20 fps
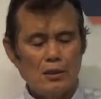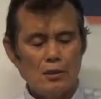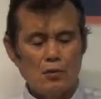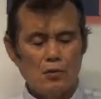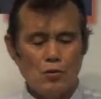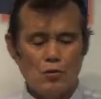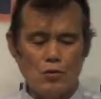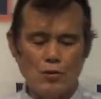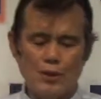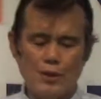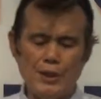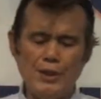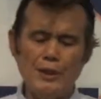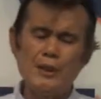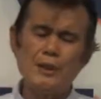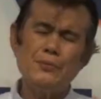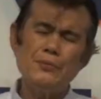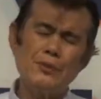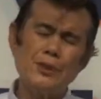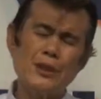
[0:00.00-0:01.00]
who
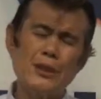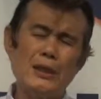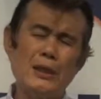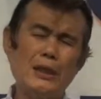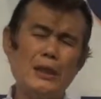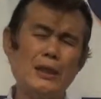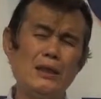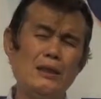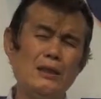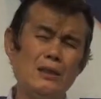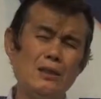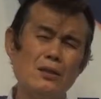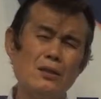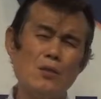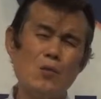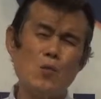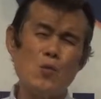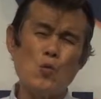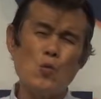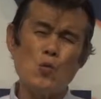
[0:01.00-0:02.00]
lived in
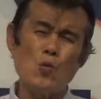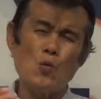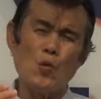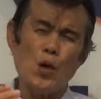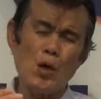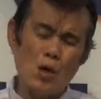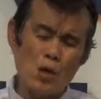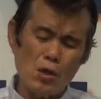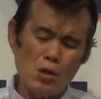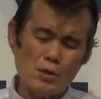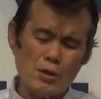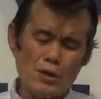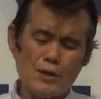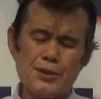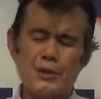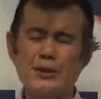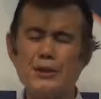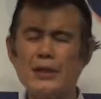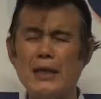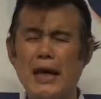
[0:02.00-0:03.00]
the world
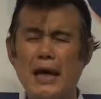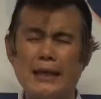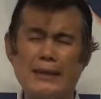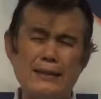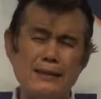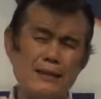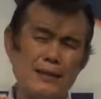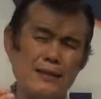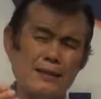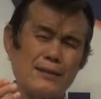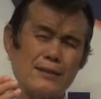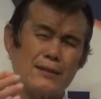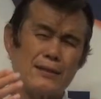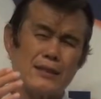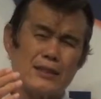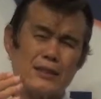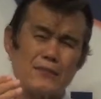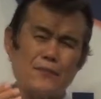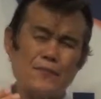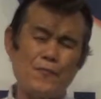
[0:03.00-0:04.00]

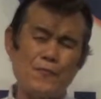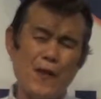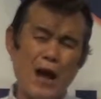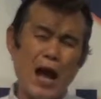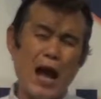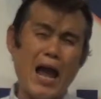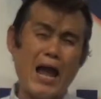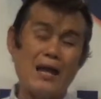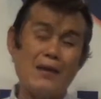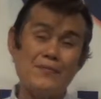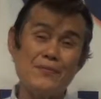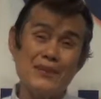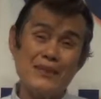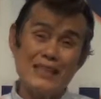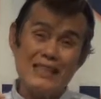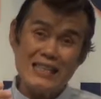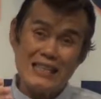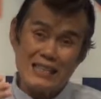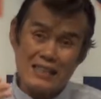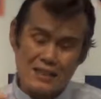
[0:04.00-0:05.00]
365
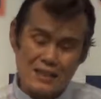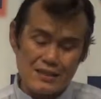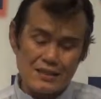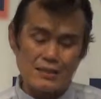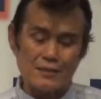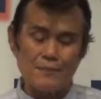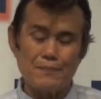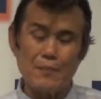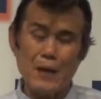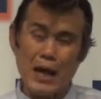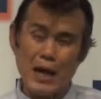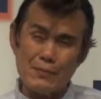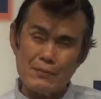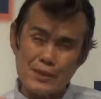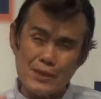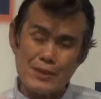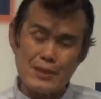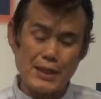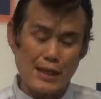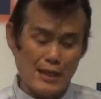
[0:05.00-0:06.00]
years. The Bible
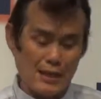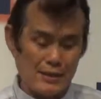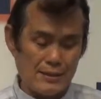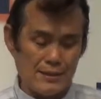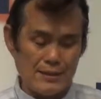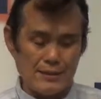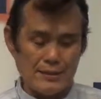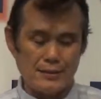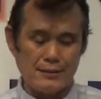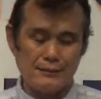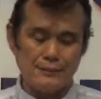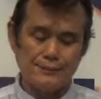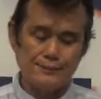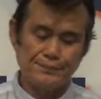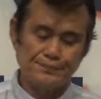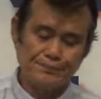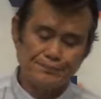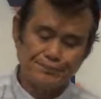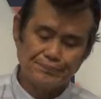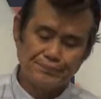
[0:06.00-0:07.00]
says
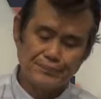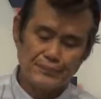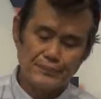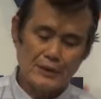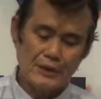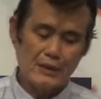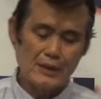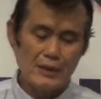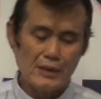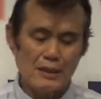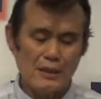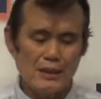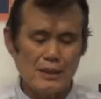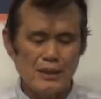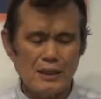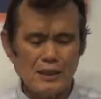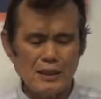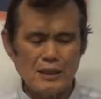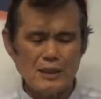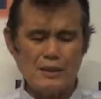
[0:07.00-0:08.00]

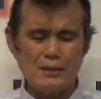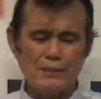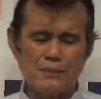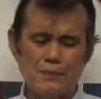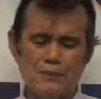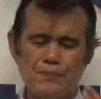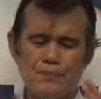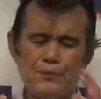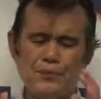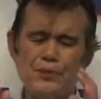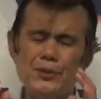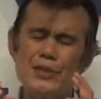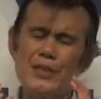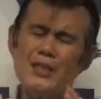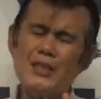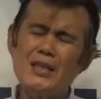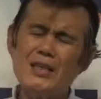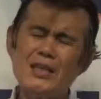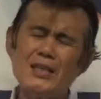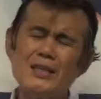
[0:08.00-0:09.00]
he
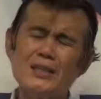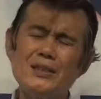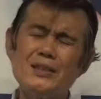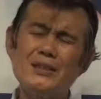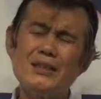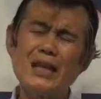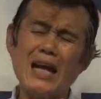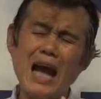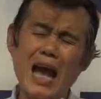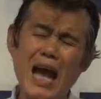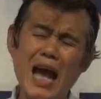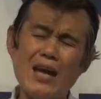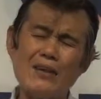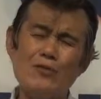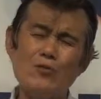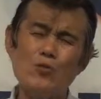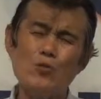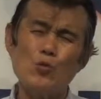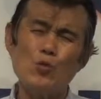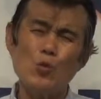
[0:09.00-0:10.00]
pleased God
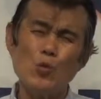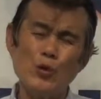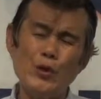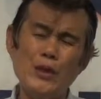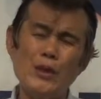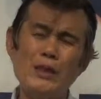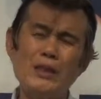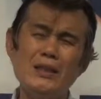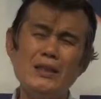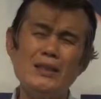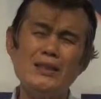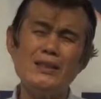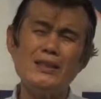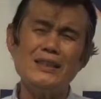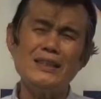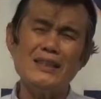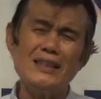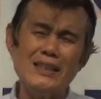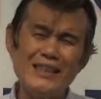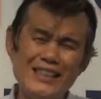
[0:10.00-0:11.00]
with
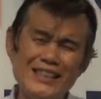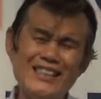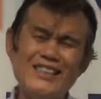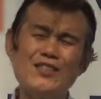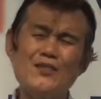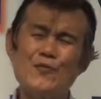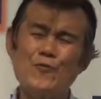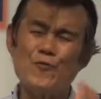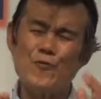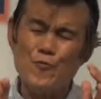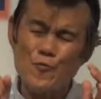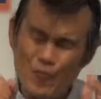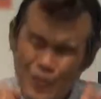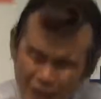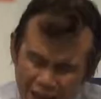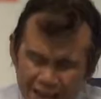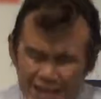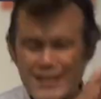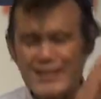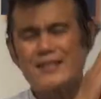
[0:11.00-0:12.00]
his
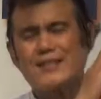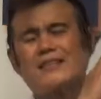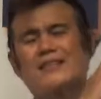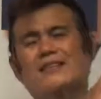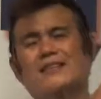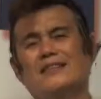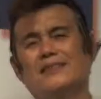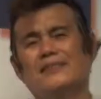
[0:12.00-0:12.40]
face,